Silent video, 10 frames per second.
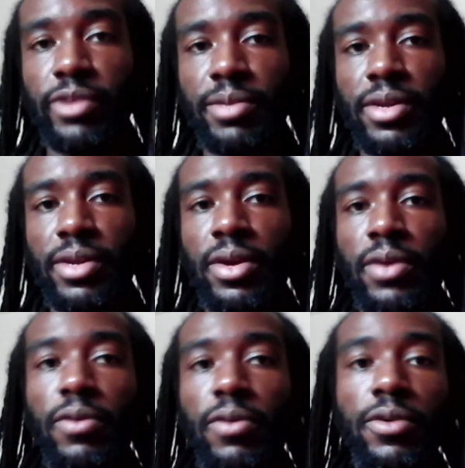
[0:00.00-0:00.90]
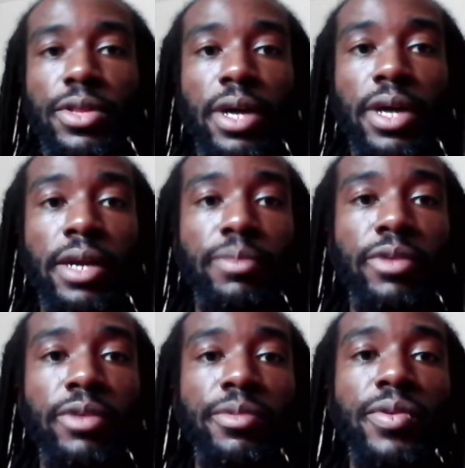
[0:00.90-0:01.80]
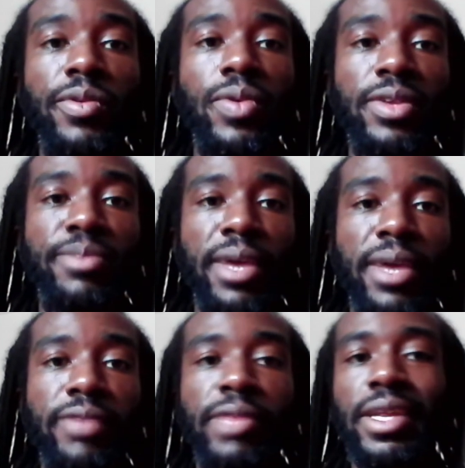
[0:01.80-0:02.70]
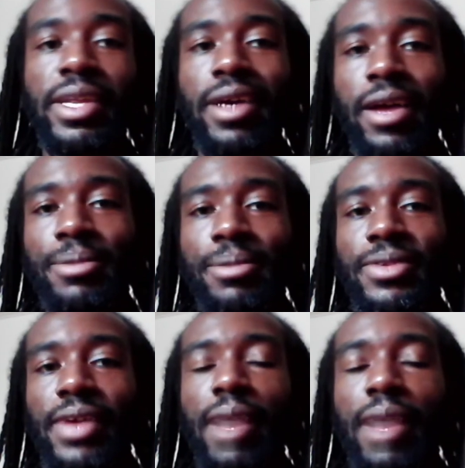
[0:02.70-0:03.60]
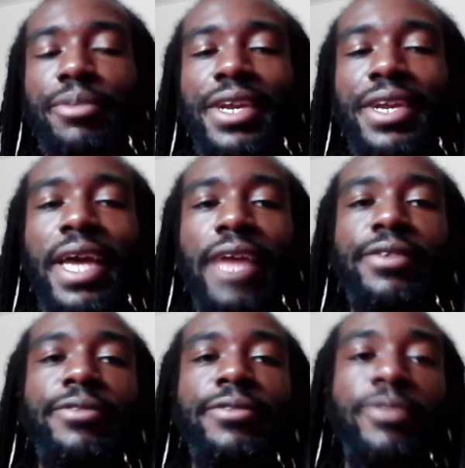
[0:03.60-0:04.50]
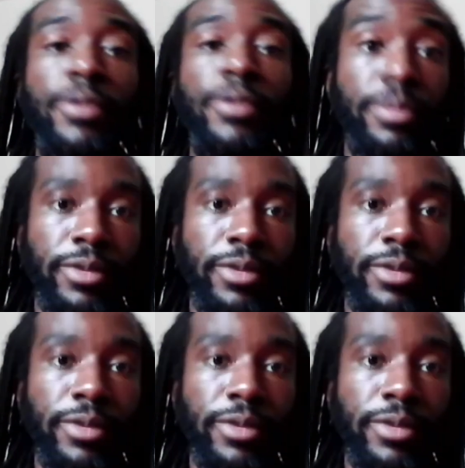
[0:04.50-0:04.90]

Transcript: or the unemployment we would expect when the economy is operating at full employment.